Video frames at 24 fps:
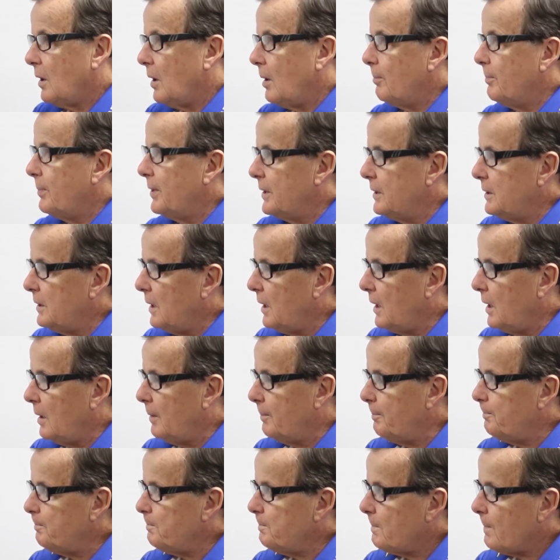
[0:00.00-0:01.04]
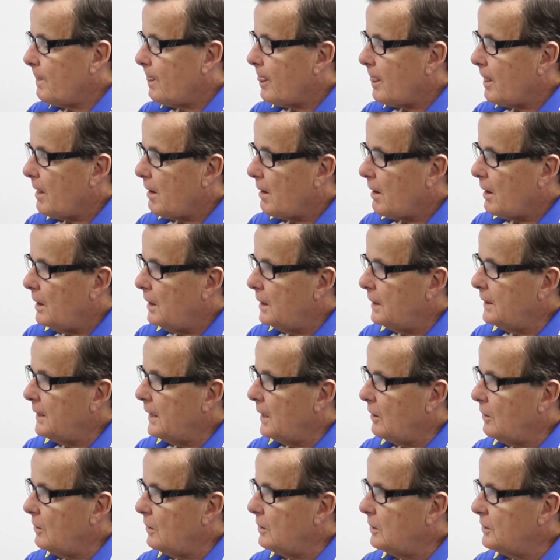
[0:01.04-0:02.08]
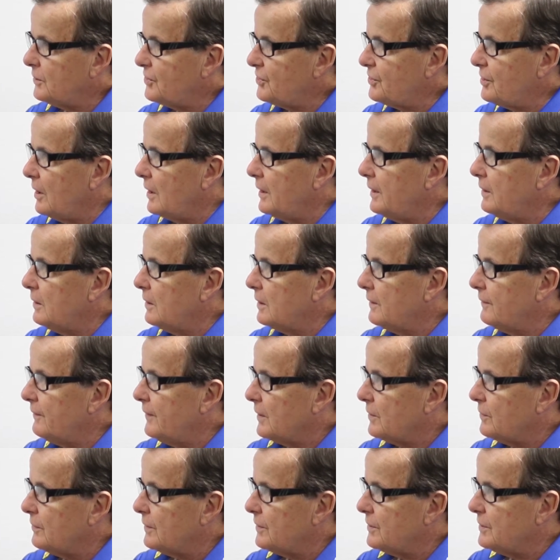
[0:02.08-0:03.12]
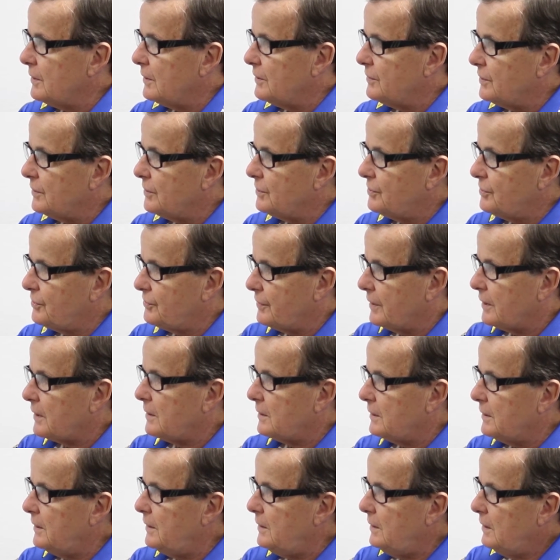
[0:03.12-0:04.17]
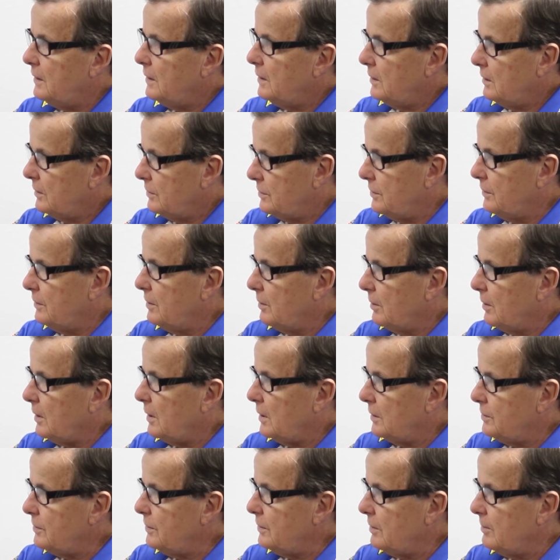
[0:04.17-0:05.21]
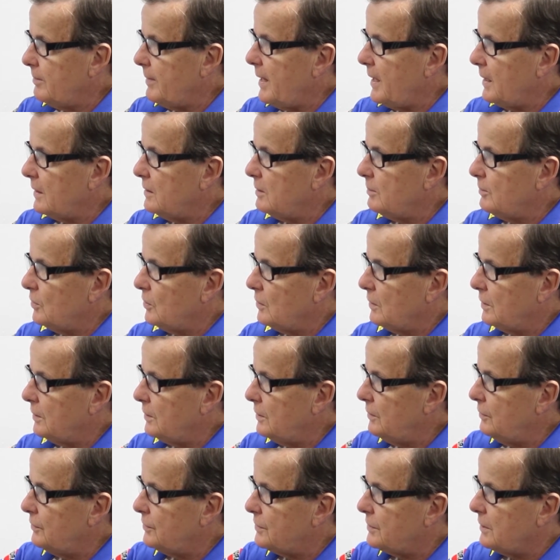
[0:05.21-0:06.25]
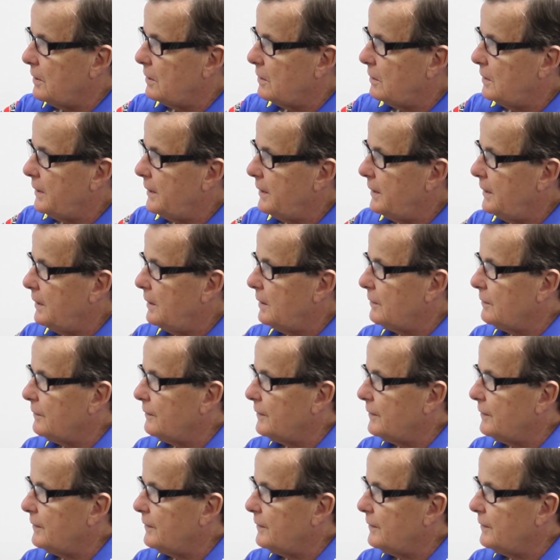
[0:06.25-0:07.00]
But now, stunning on the Victories, is it strictly to the Magnum, or do you stunt on any other